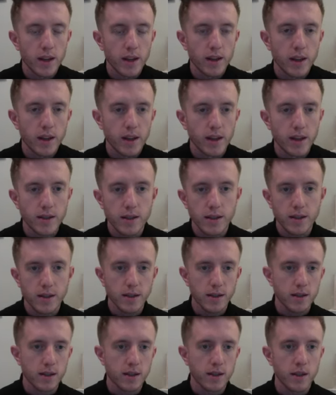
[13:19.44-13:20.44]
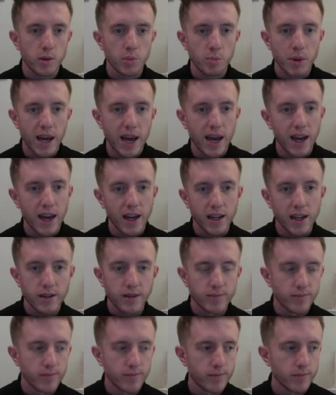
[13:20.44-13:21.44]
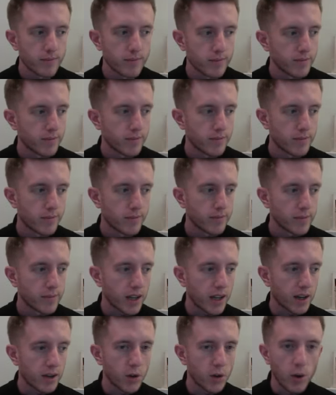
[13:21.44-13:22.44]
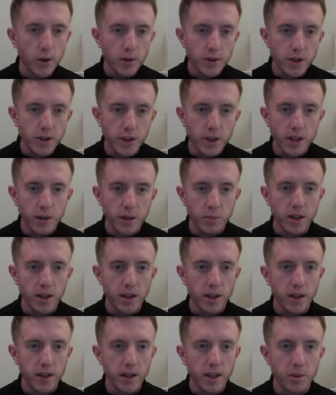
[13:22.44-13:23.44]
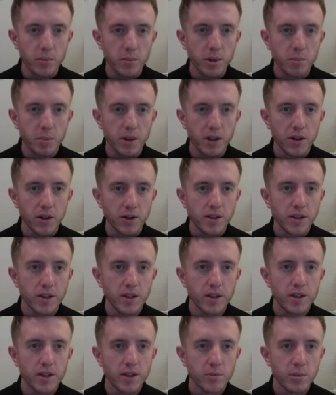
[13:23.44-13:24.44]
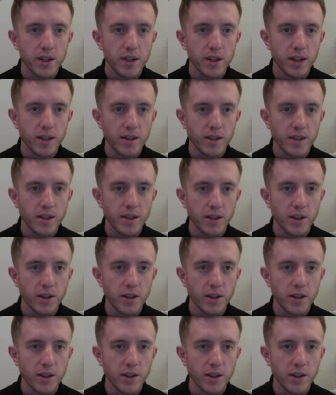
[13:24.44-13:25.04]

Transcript: this, bad culture can be built because,